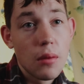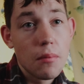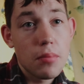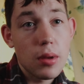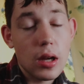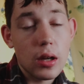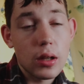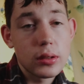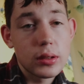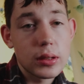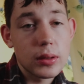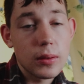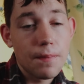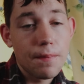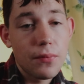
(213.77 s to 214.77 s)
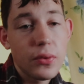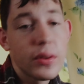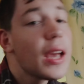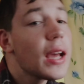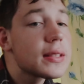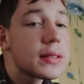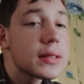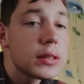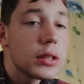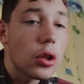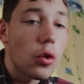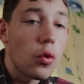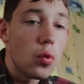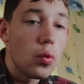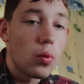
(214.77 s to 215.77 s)
Because, yes,
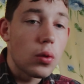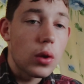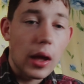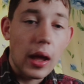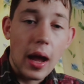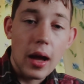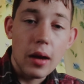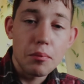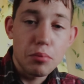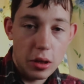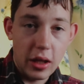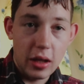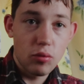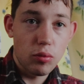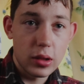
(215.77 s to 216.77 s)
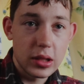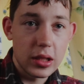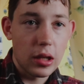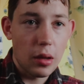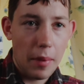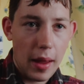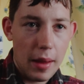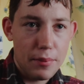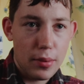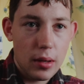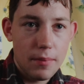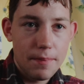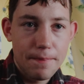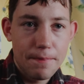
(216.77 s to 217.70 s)
you can't predict what's on the paper,